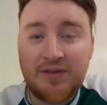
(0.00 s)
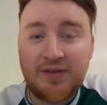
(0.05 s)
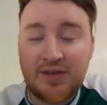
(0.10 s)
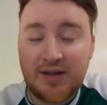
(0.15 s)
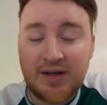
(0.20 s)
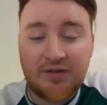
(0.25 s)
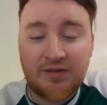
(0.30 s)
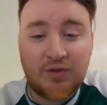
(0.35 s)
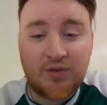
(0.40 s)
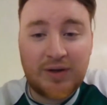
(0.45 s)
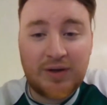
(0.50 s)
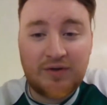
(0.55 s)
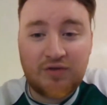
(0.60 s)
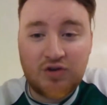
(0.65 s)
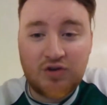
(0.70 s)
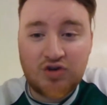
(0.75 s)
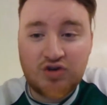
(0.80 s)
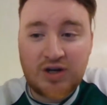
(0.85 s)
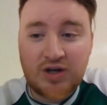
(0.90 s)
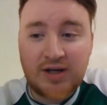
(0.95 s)
that they never went
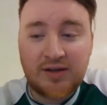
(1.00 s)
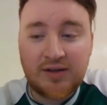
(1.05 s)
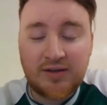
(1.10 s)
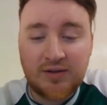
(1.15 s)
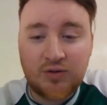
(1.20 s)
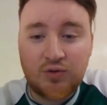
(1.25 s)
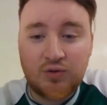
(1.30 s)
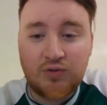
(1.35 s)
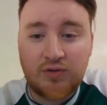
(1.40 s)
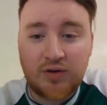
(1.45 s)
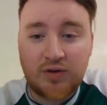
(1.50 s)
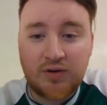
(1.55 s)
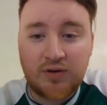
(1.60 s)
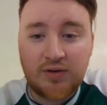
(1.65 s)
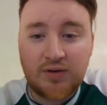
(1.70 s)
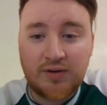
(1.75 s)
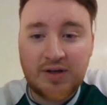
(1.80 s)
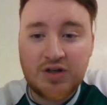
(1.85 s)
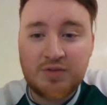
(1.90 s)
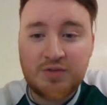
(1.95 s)
for Shankland over
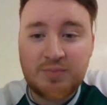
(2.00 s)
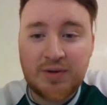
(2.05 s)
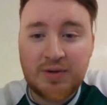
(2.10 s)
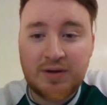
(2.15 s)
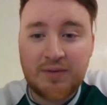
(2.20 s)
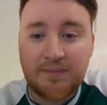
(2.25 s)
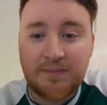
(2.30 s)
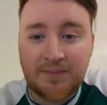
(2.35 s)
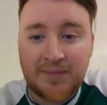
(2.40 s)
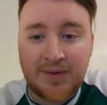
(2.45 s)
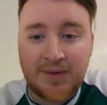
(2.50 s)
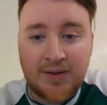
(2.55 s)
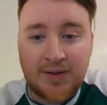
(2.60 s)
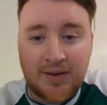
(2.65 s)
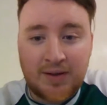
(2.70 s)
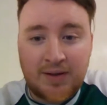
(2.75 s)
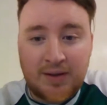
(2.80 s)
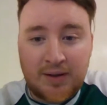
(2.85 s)
Nisbet. Aye, I